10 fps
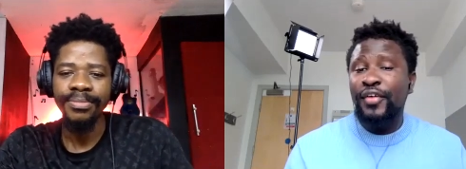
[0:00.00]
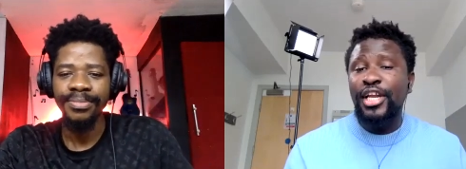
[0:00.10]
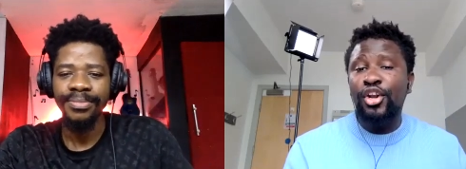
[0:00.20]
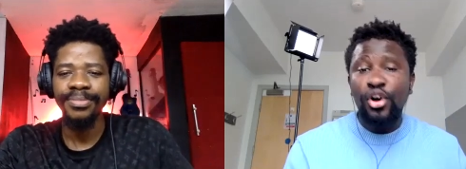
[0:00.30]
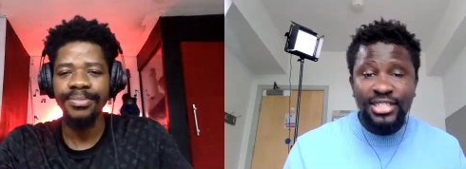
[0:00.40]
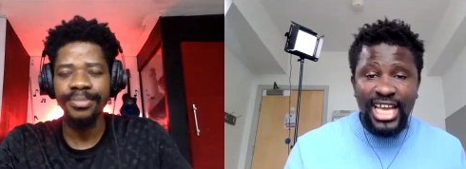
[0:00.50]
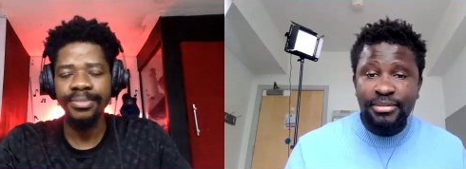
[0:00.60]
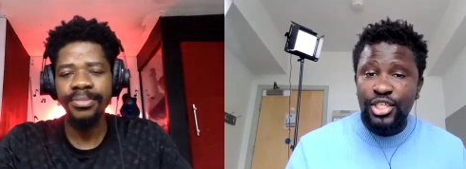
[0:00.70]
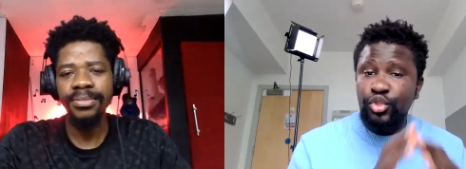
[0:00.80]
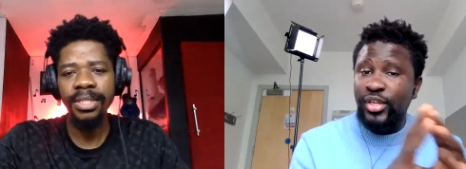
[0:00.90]
Speaker 1: for a long time
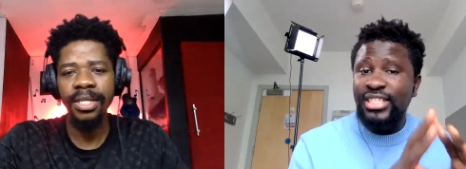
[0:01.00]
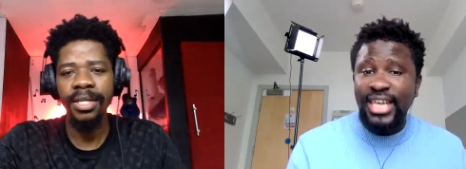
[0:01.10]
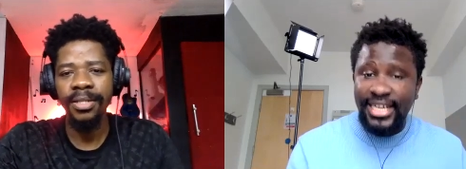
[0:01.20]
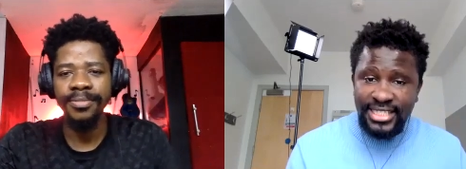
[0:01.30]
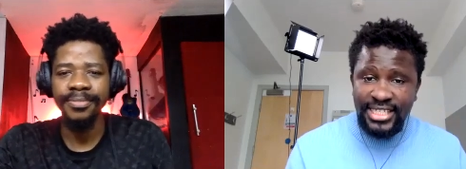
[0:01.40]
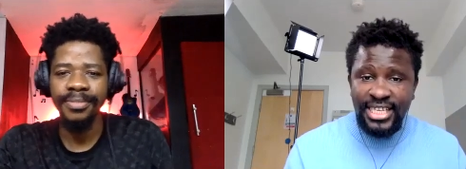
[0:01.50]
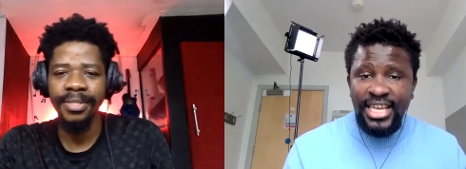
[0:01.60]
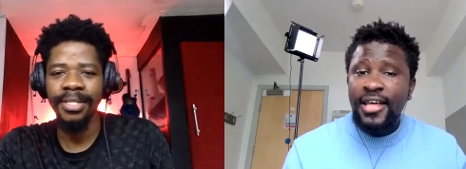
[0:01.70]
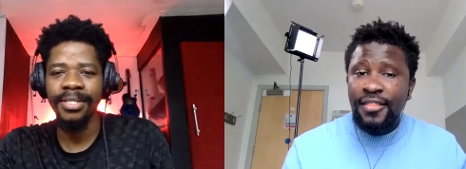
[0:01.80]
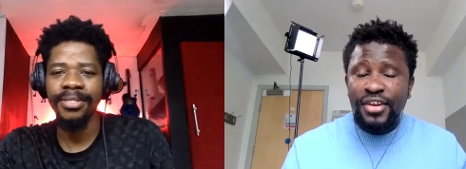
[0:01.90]
since 2019. Yeah.
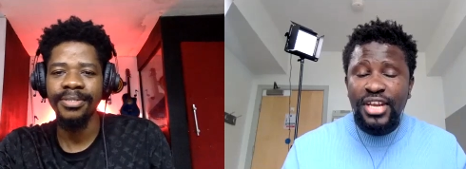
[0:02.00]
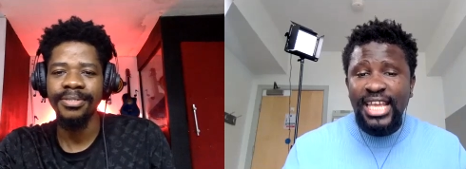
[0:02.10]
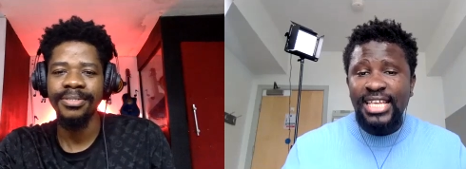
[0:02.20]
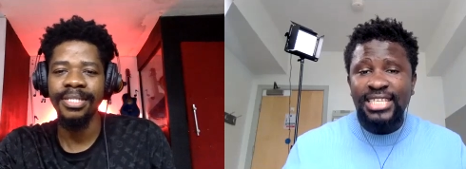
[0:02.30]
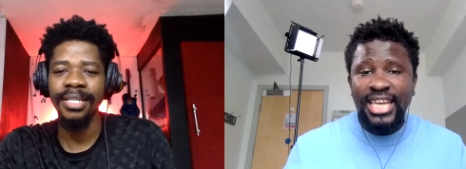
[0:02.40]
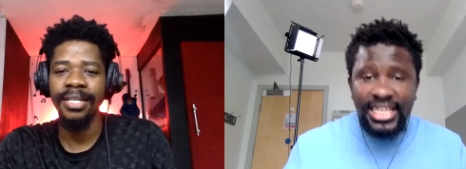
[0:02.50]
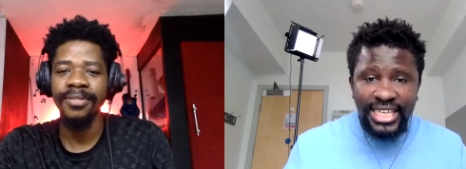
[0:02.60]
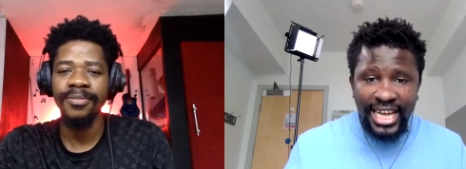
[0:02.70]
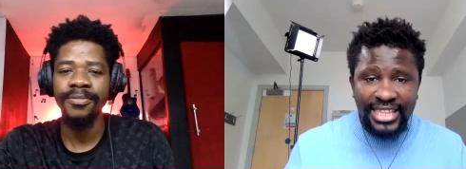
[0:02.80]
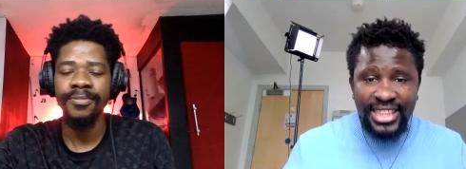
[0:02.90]
Yeah. Three years
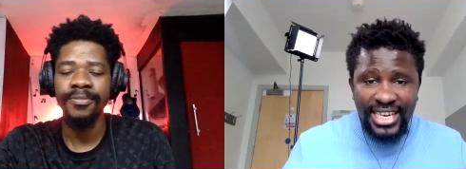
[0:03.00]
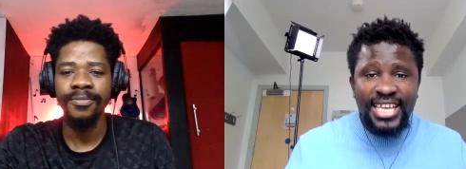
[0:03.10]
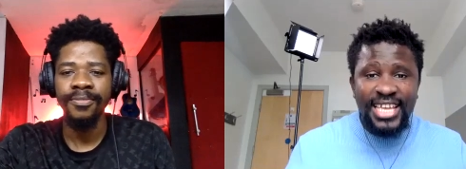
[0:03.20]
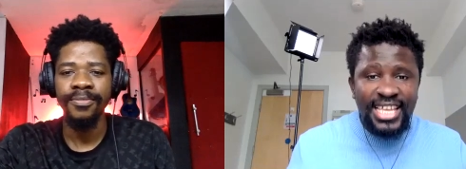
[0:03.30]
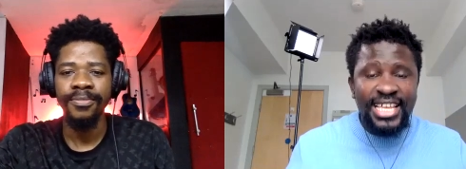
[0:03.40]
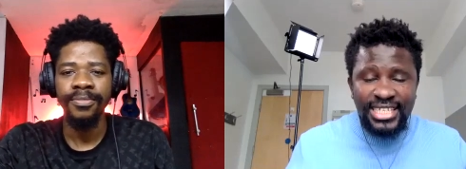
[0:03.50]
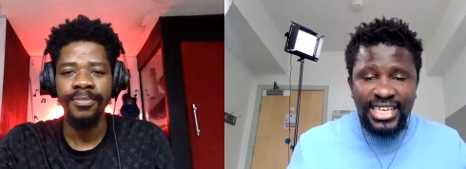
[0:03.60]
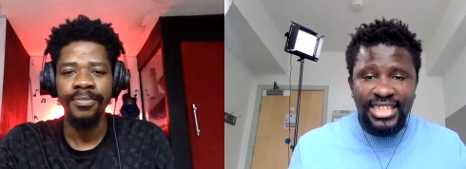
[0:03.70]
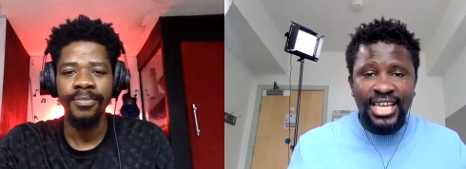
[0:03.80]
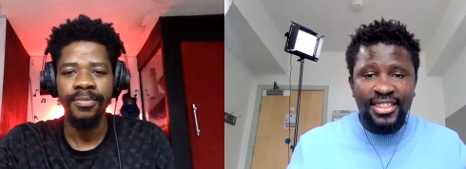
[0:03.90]
later, three years
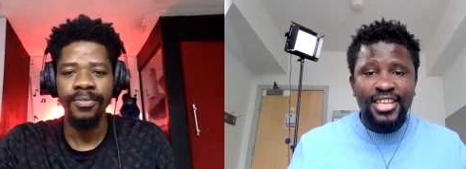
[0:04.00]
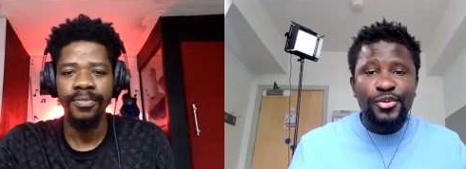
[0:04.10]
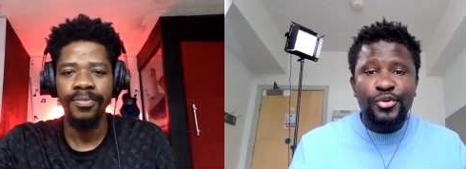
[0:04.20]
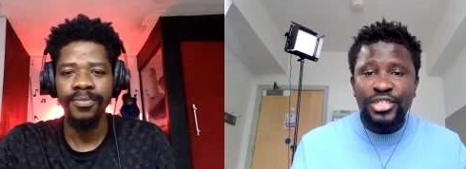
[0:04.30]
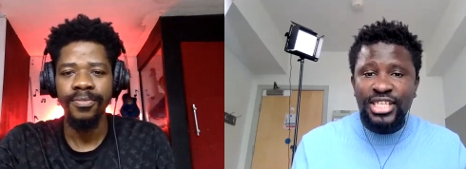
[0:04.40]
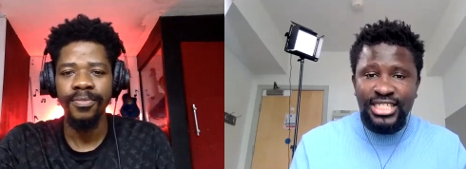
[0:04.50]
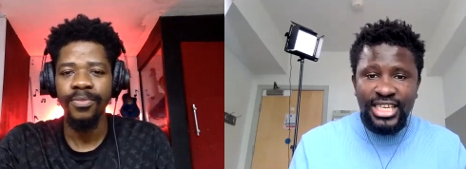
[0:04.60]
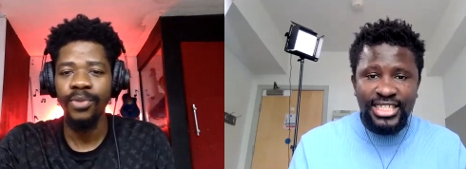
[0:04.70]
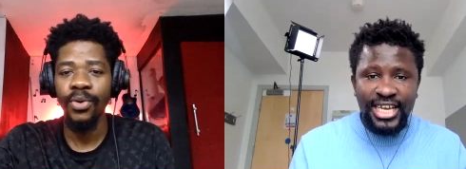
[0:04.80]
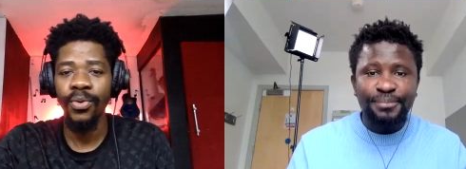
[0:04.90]
later, three good years
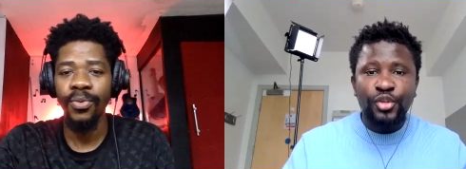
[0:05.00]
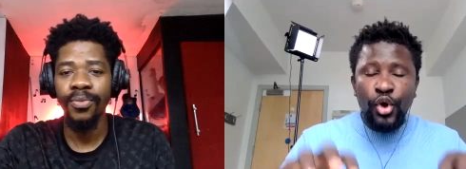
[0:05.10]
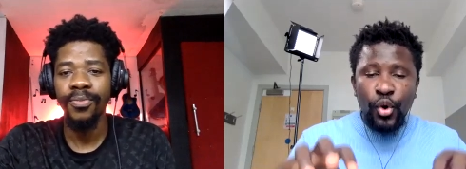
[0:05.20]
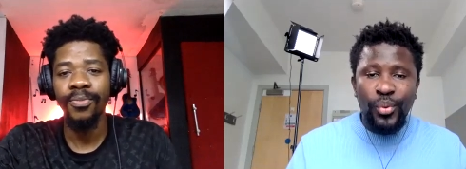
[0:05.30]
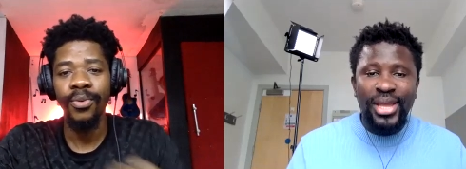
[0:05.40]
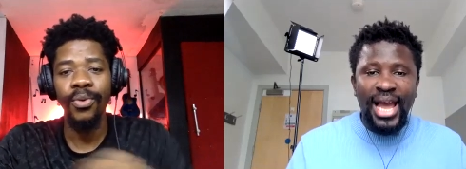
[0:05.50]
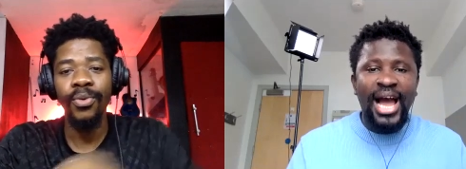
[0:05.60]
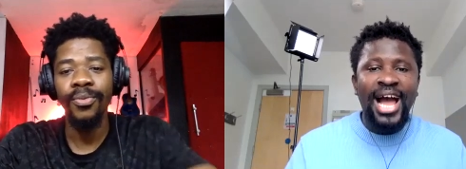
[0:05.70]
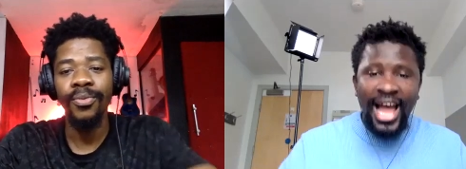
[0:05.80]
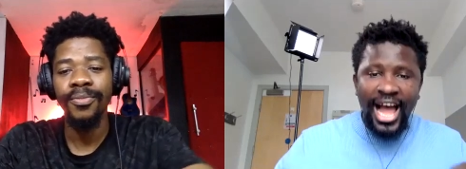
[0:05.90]
Bro. later, Bro. We
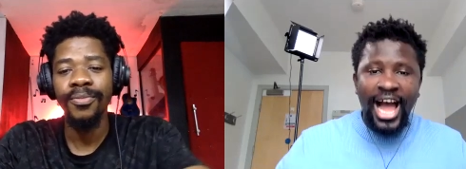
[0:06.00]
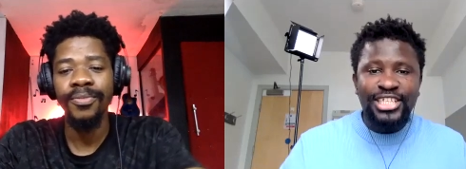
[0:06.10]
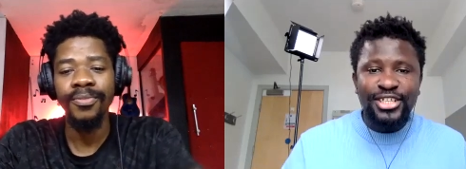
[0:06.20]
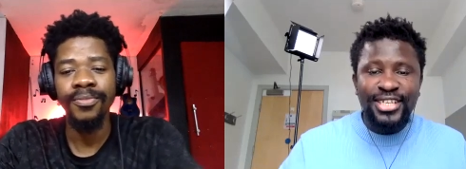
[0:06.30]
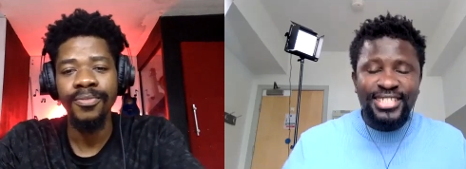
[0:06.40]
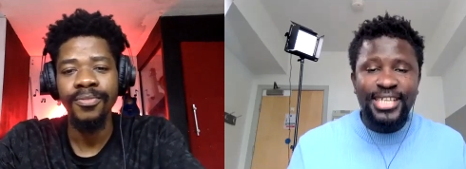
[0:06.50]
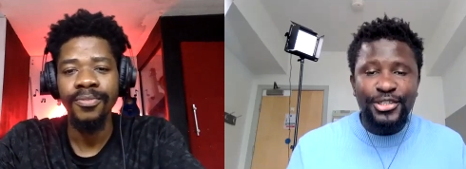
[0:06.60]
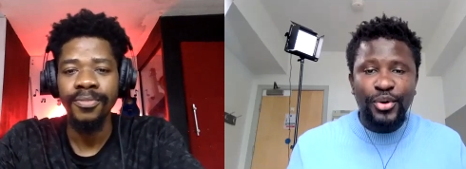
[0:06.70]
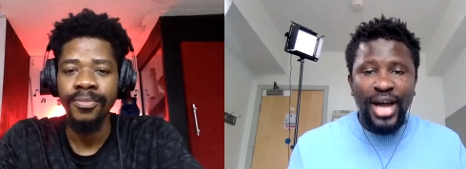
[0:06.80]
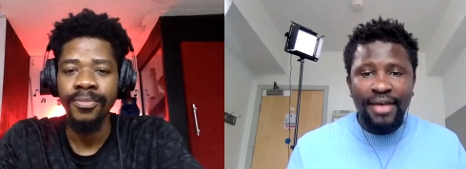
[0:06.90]
are actually set
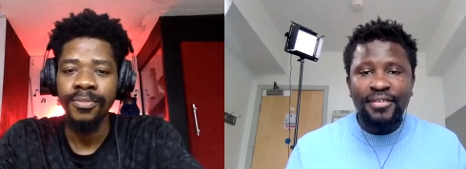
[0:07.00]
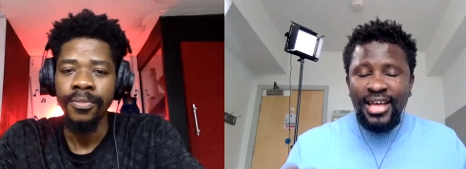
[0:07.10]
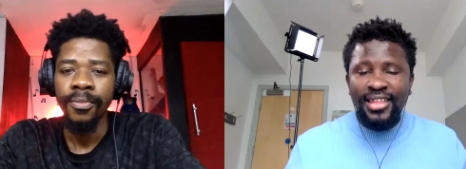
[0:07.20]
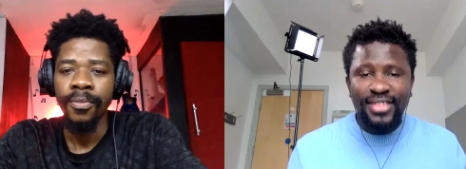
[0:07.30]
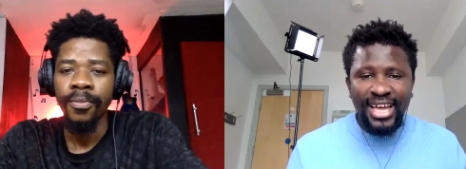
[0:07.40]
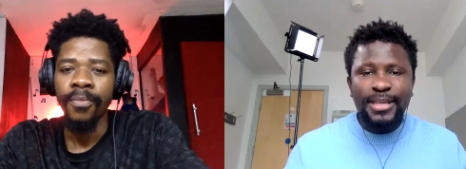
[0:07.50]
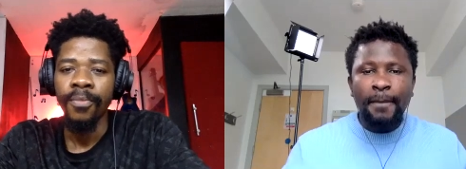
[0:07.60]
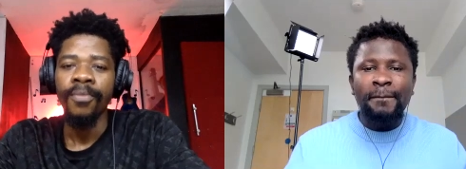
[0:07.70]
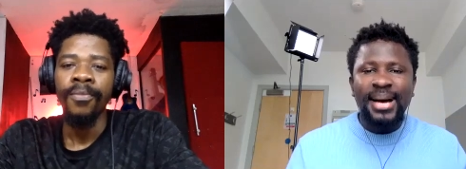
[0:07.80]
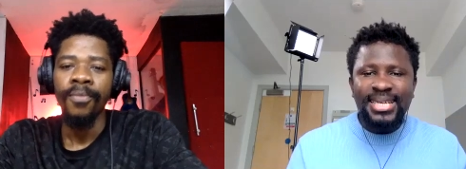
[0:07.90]
to have that
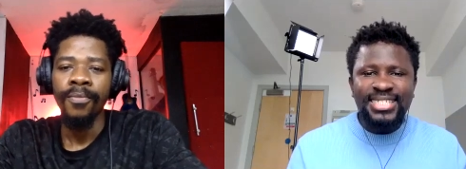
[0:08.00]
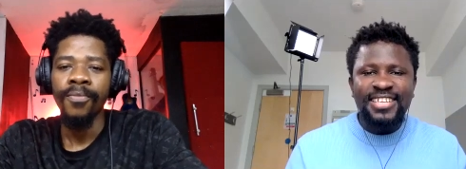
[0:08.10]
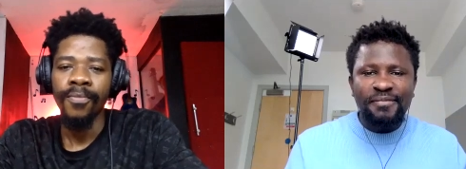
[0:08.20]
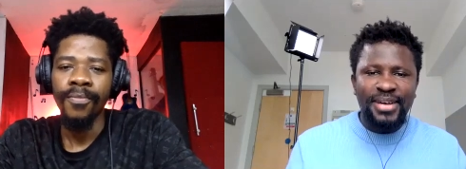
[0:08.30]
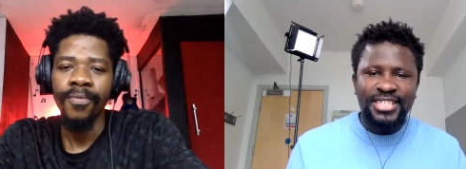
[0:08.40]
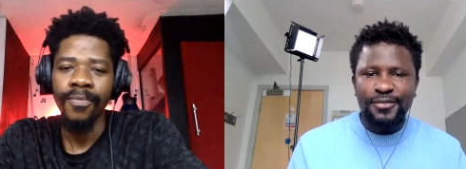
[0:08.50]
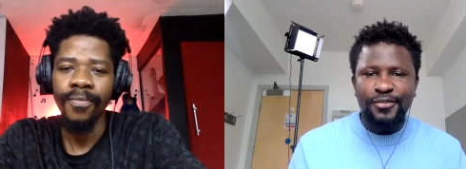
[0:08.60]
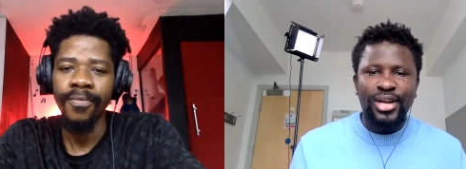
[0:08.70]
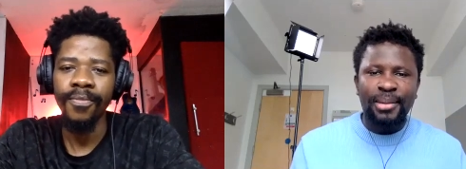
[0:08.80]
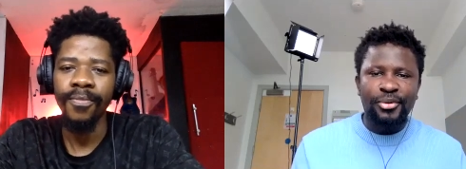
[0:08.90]
massive, massive
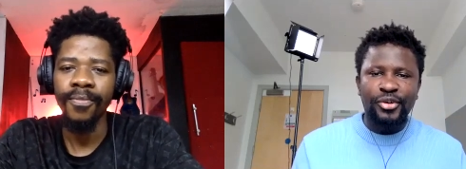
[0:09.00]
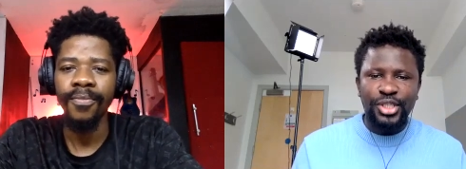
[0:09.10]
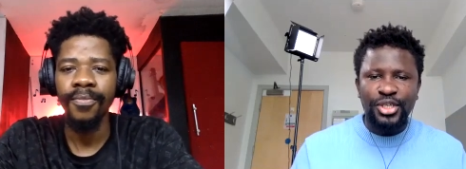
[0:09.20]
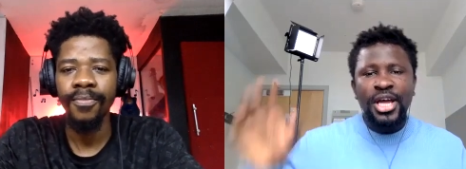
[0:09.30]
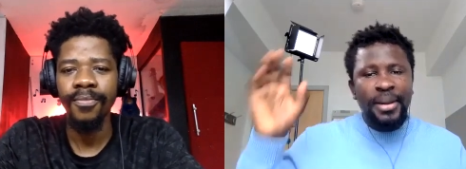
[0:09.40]
collaboration